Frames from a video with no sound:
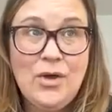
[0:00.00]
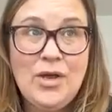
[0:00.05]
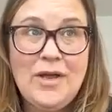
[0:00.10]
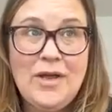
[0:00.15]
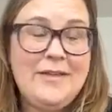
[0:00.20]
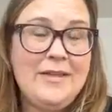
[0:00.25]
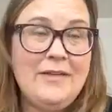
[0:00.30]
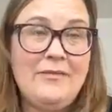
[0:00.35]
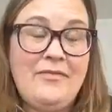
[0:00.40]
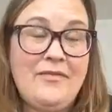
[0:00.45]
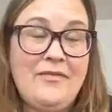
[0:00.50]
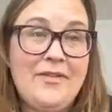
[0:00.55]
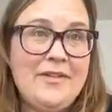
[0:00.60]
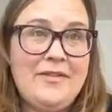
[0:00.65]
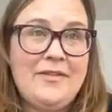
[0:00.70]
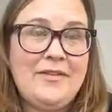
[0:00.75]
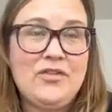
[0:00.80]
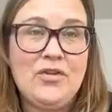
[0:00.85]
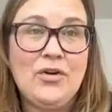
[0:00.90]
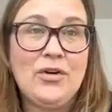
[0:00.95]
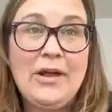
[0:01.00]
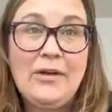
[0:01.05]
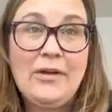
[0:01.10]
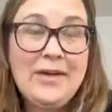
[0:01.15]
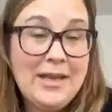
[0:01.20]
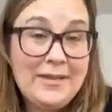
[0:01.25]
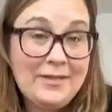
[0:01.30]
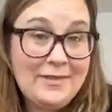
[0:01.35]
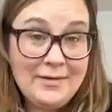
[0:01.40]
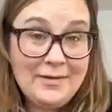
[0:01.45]
if it turned out
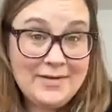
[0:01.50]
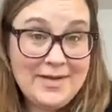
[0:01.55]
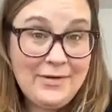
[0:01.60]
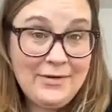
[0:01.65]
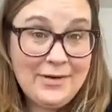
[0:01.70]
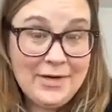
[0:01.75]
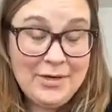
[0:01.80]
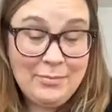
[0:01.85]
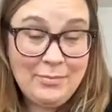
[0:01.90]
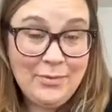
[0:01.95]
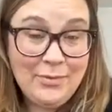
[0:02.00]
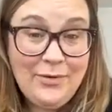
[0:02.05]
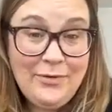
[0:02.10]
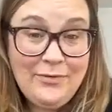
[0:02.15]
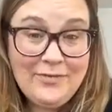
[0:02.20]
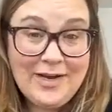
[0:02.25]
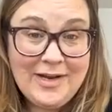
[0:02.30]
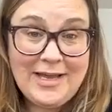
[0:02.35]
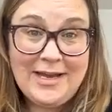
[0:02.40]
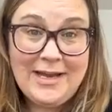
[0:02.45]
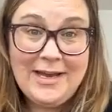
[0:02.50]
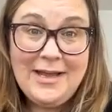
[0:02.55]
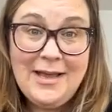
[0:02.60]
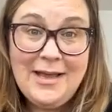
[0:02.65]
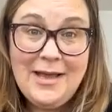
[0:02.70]
the town had approved it,